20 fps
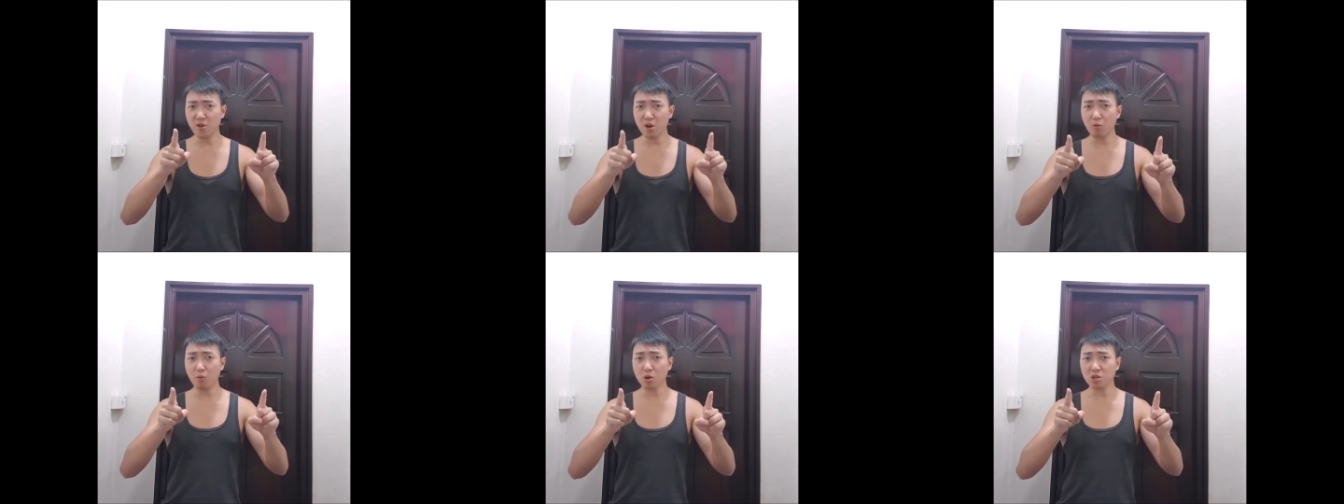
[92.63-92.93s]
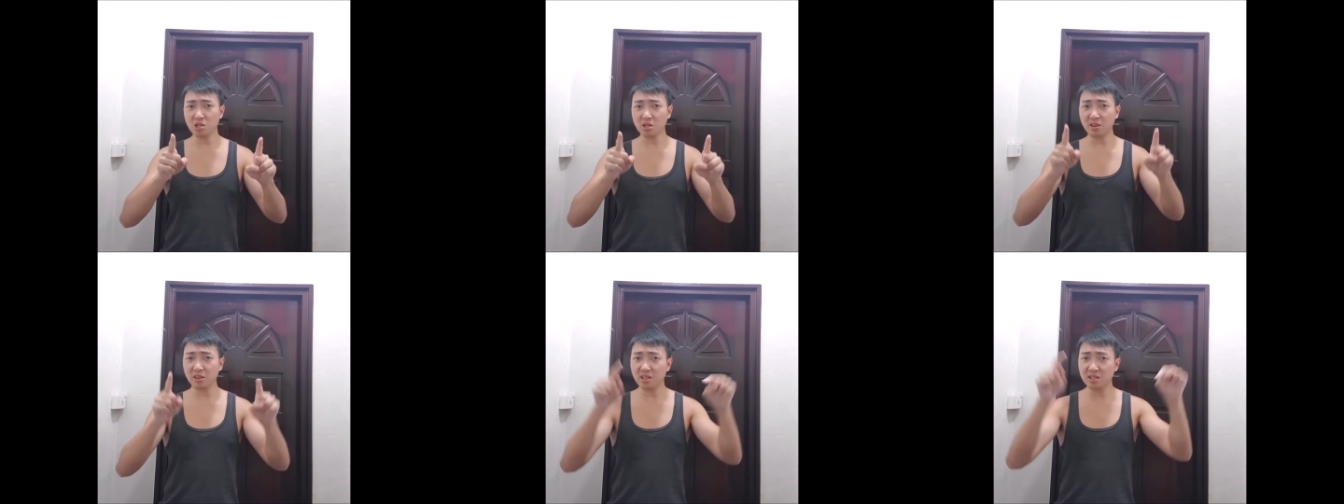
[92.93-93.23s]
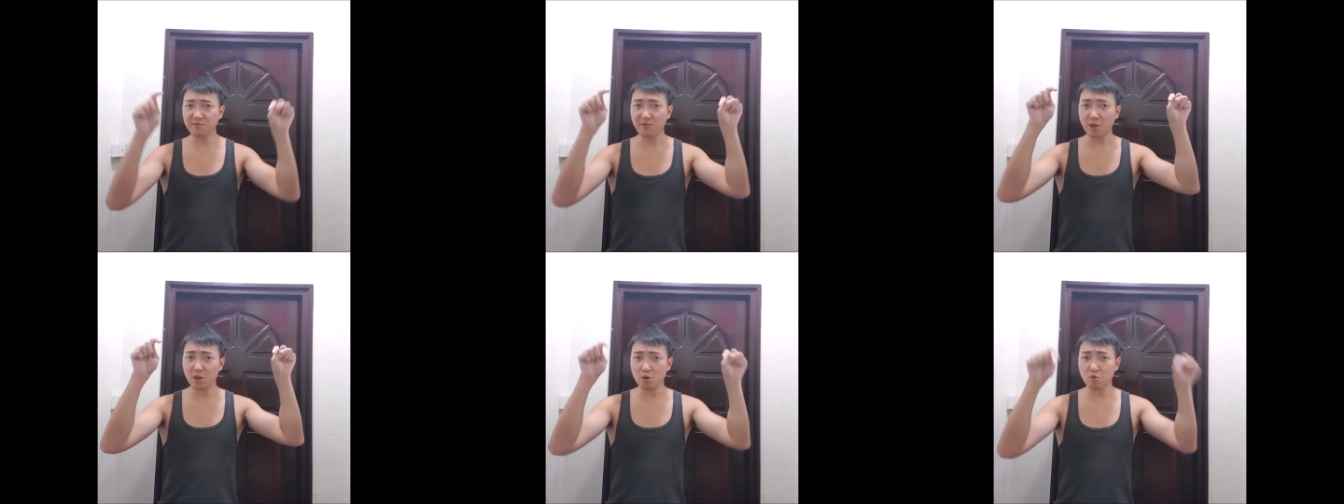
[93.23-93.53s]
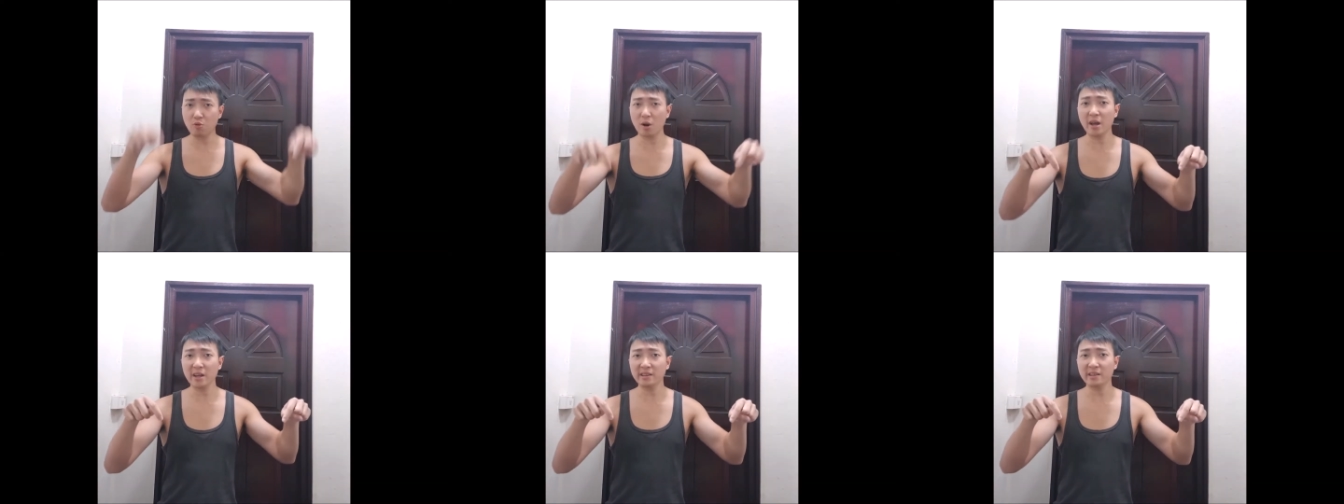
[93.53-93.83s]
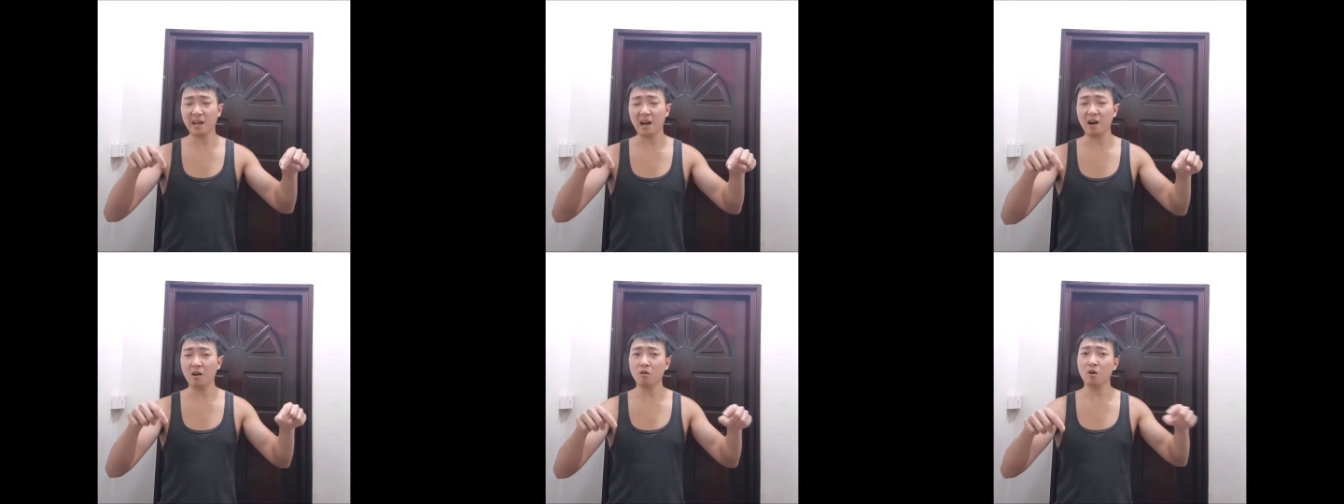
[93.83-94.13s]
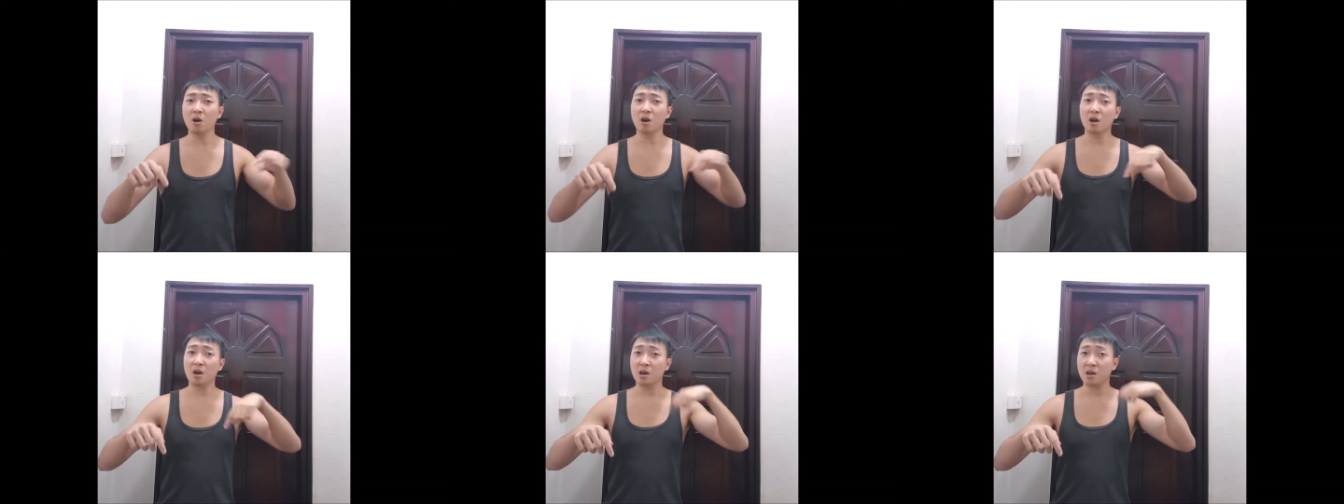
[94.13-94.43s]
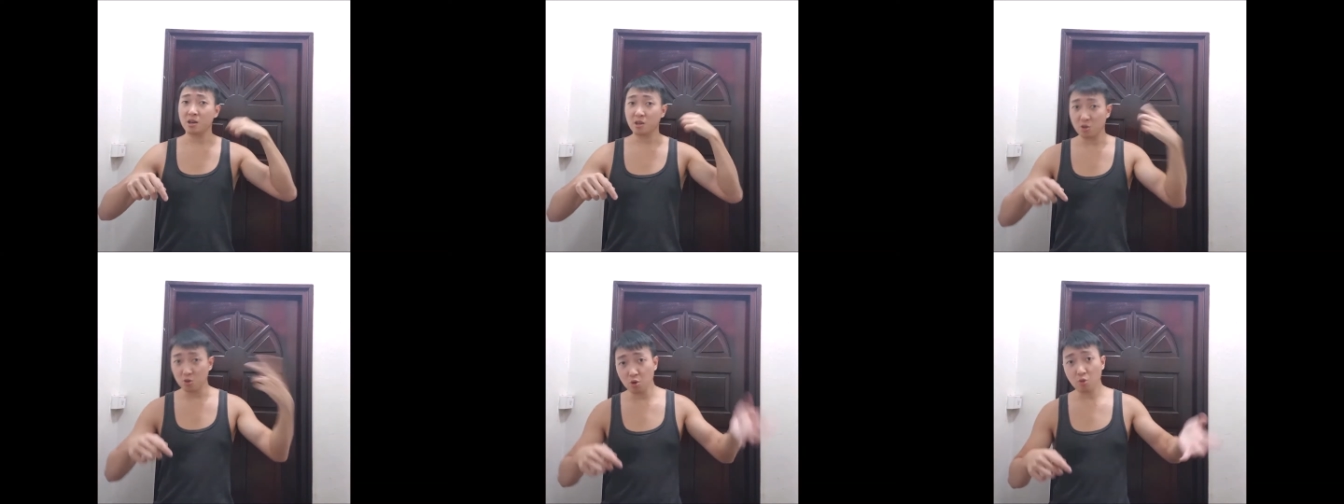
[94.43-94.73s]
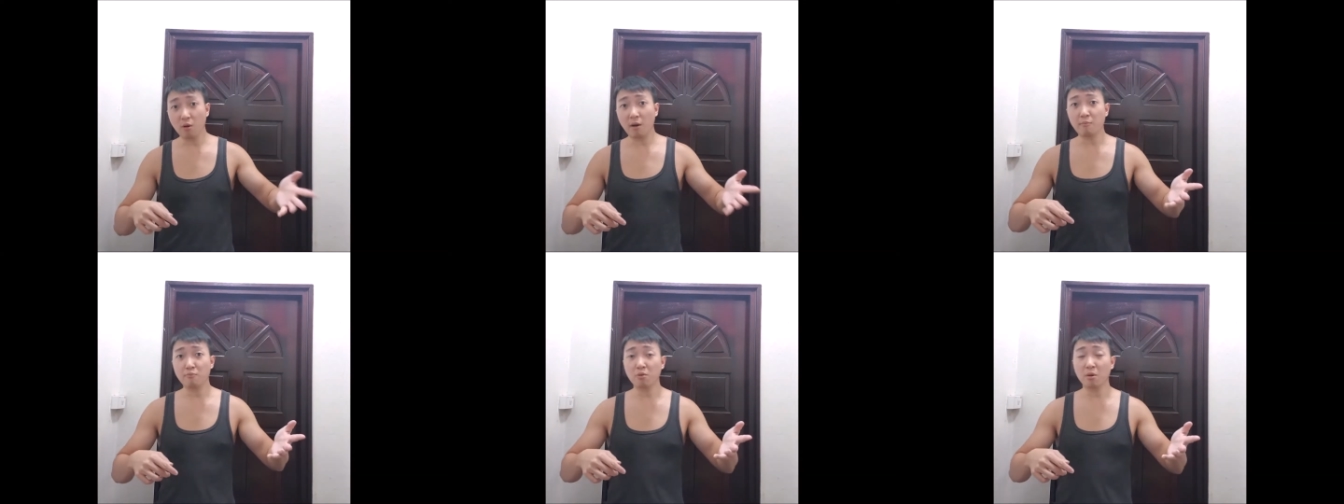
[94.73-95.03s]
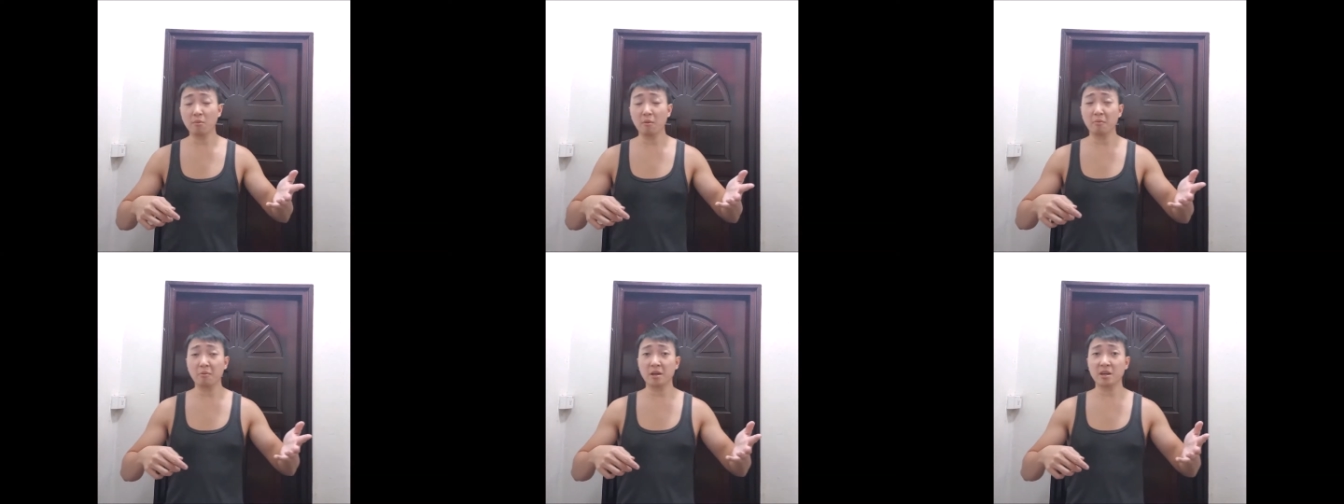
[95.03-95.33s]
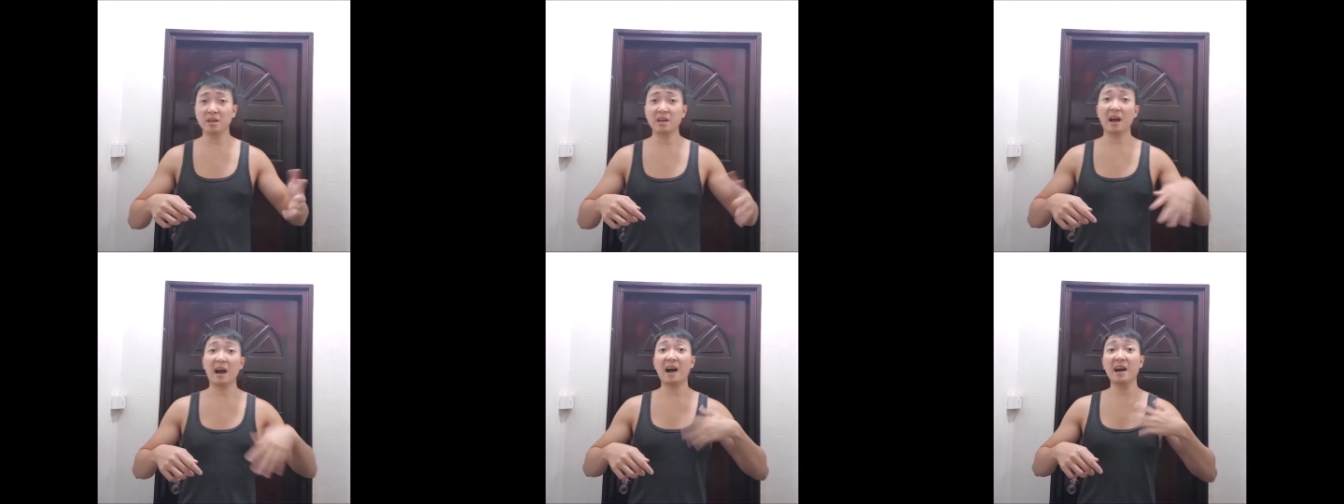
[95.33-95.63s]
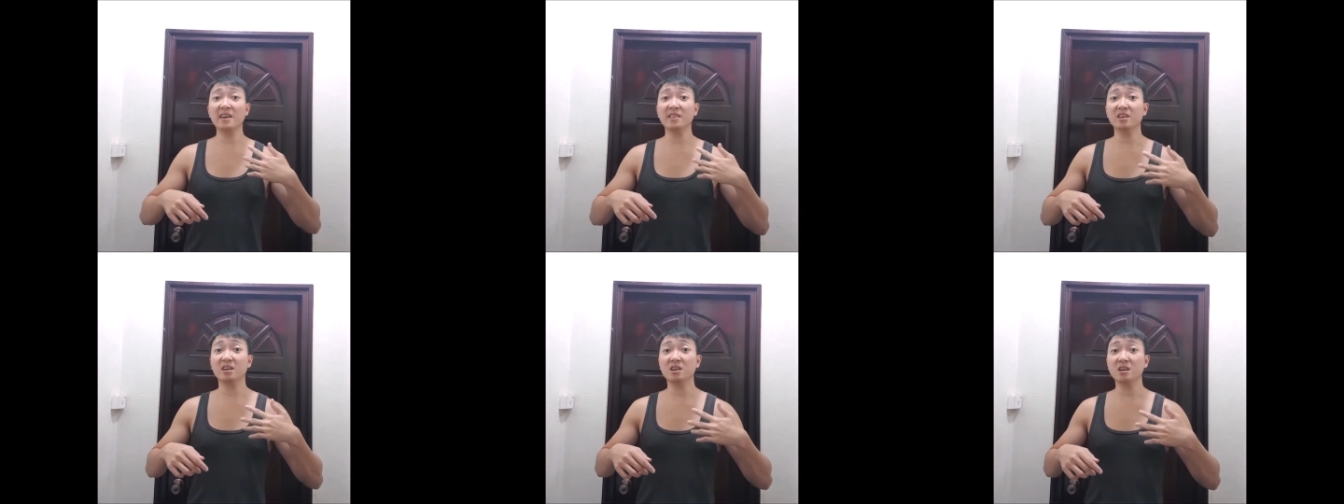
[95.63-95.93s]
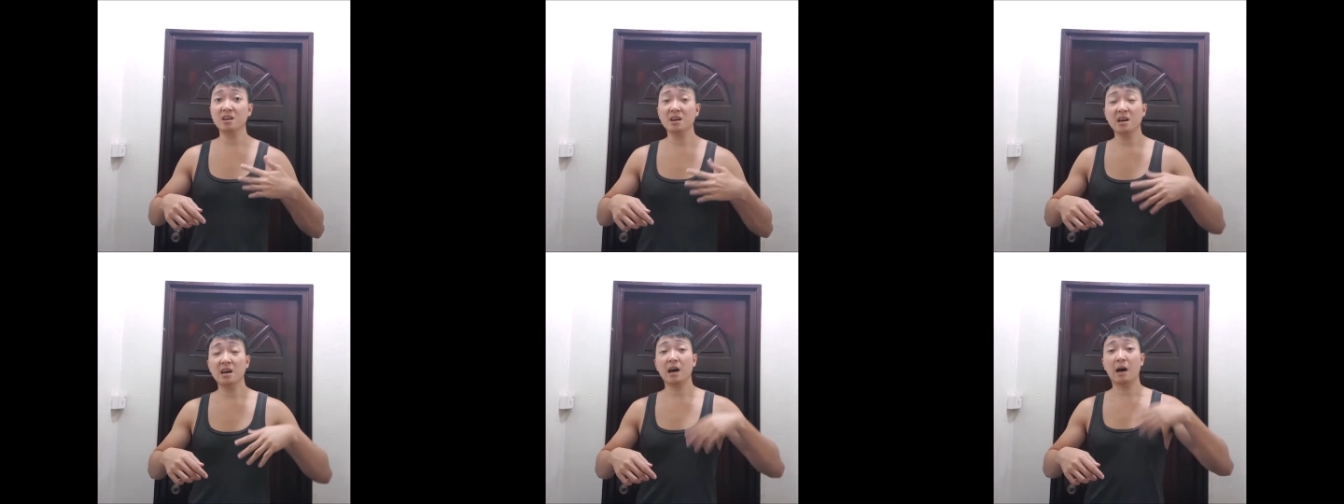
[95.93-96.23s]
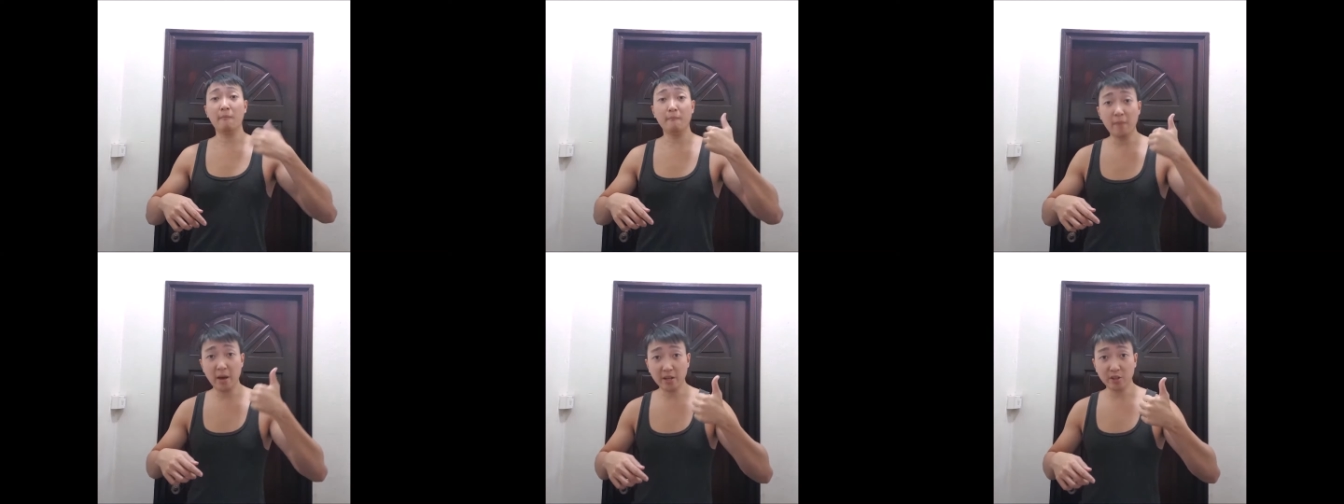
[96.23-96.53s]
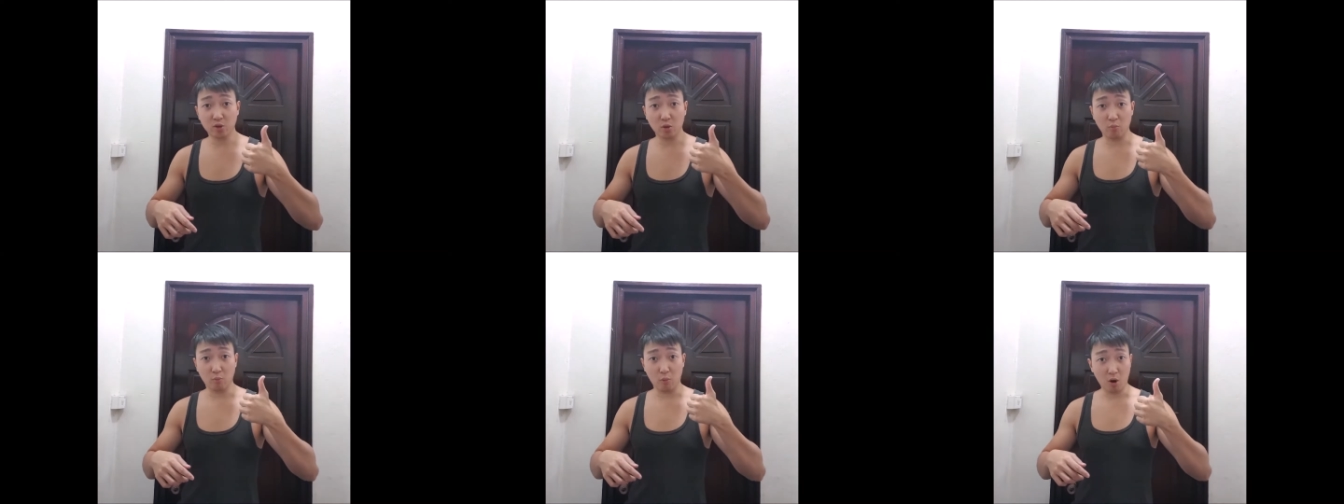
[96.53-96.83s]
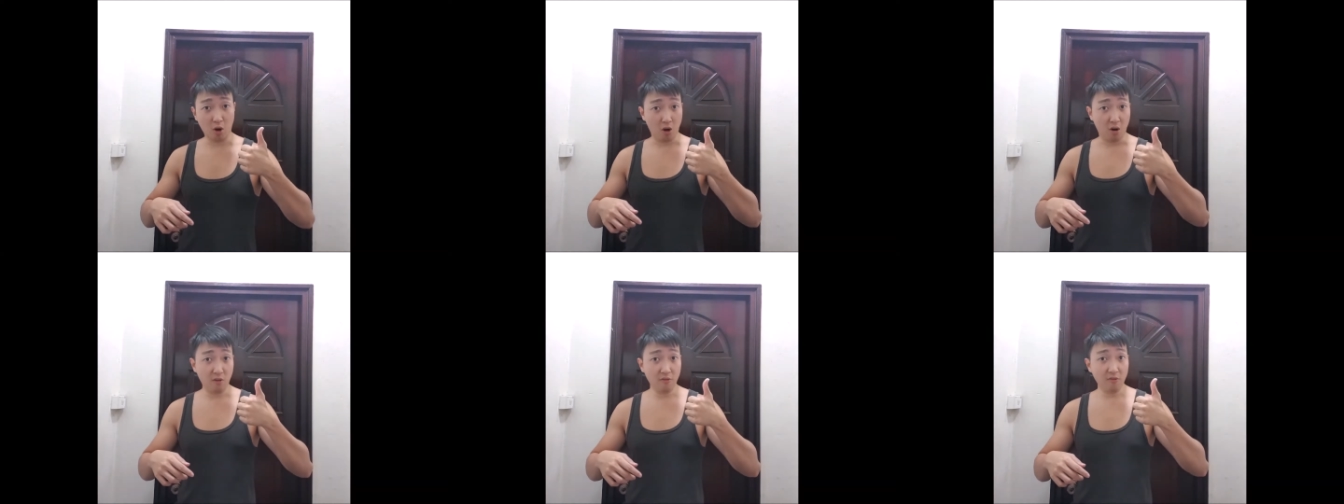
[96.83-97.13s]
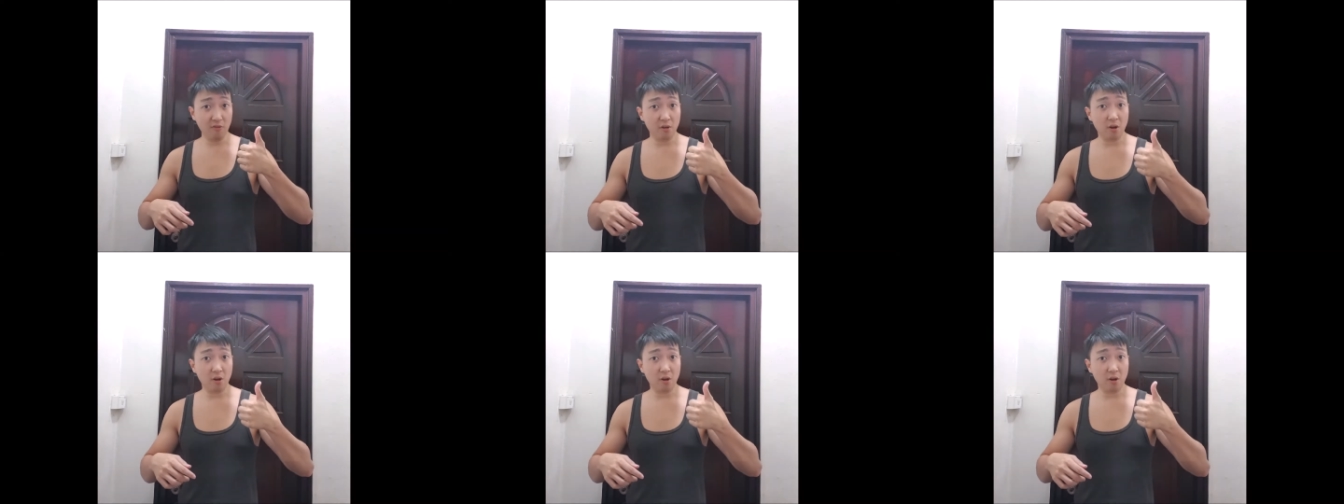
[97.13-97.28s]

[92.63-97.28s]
you're watching this video right now, you are probably either a mesomorph